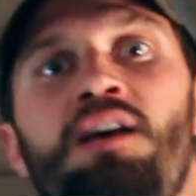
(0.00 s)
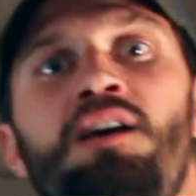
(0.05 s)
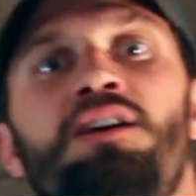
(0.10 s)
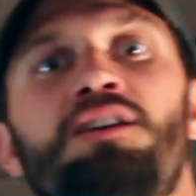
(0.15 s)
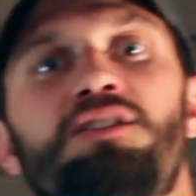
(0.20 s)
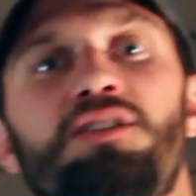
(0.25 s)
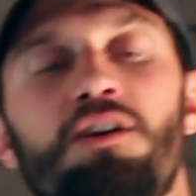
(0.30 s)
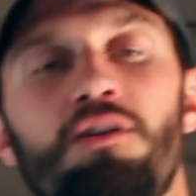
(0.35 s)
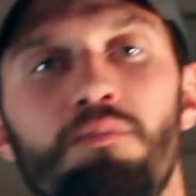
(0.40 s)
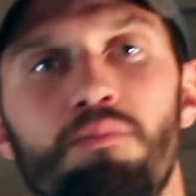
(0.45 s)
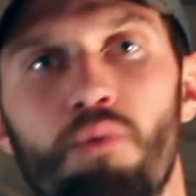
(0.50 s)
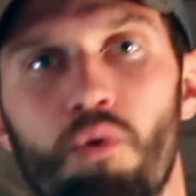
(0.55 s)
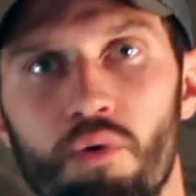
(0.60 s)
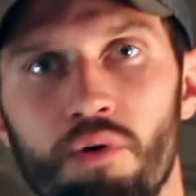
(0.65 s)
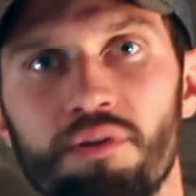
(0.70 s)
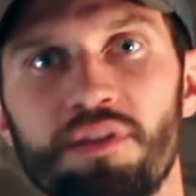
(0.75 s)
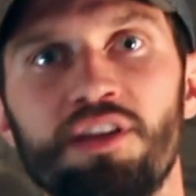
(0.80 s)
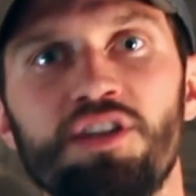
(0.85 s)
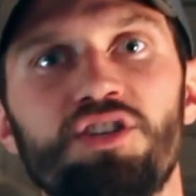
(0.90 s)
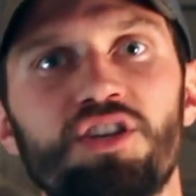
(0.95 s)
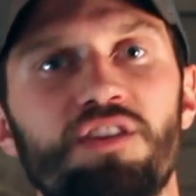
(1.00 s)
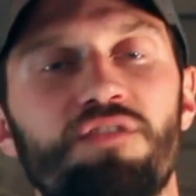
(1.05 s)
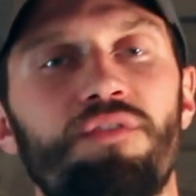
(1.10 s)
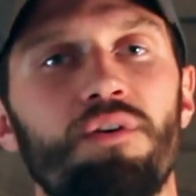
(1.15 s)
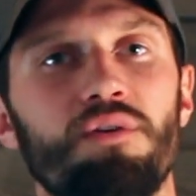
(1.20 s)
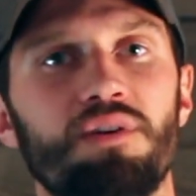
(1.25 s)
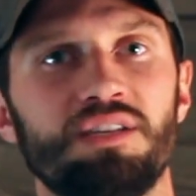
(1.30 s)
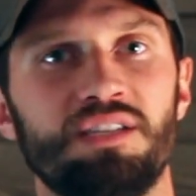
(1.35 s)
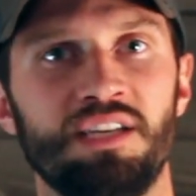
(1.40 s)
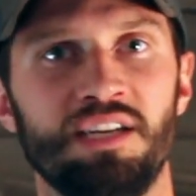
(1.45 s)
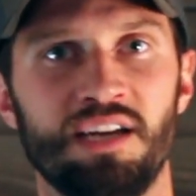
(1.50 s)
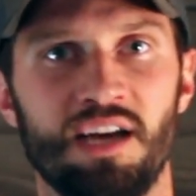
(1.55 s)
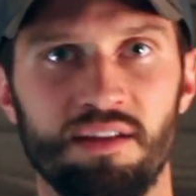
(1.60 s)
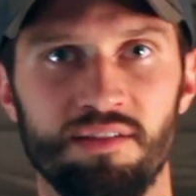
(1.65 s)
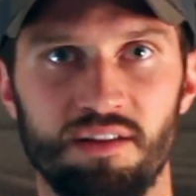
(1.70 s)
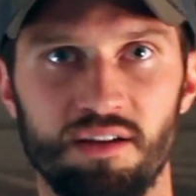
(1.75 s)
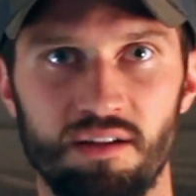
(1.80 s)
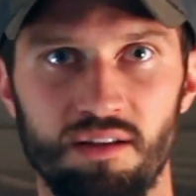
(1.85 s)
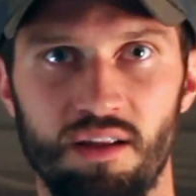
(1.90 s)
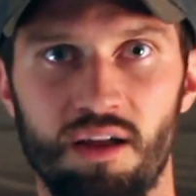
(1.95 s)
So more than just focusing on
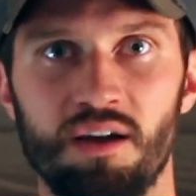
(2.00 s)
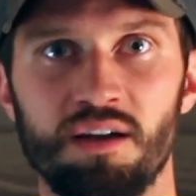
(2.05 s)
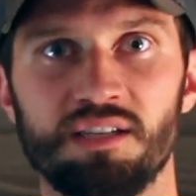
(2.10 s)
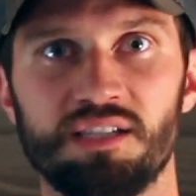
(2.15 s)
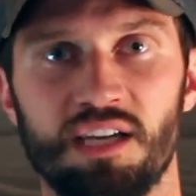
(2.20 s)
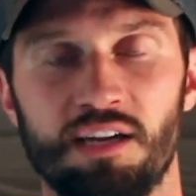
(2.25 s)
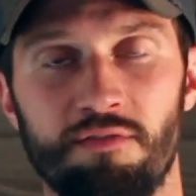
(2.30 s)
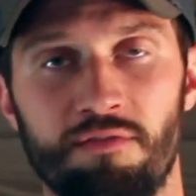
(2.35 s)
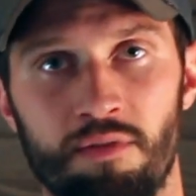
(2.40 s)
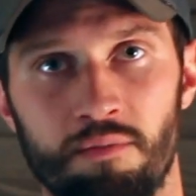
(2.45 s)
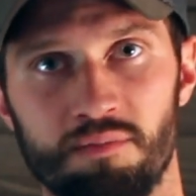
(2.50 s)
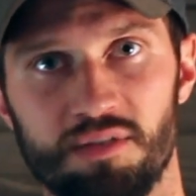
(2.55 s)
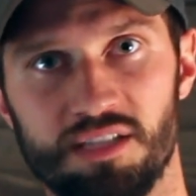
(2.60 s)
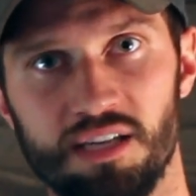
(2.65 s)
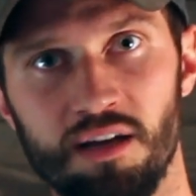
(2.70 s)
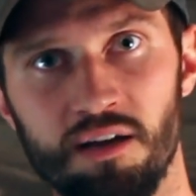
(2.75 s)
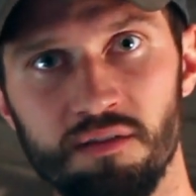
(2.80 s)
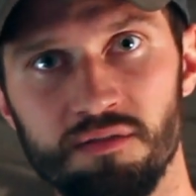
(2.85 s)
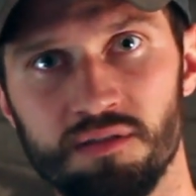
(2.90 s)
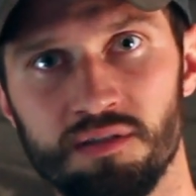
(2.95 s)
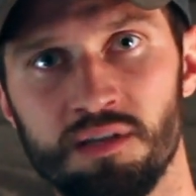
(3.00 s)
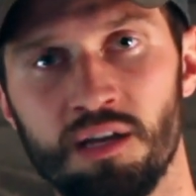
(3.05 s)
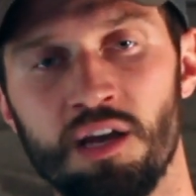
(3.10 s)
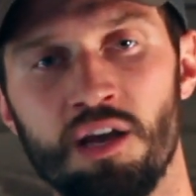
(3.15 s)
the lungs and of themselves,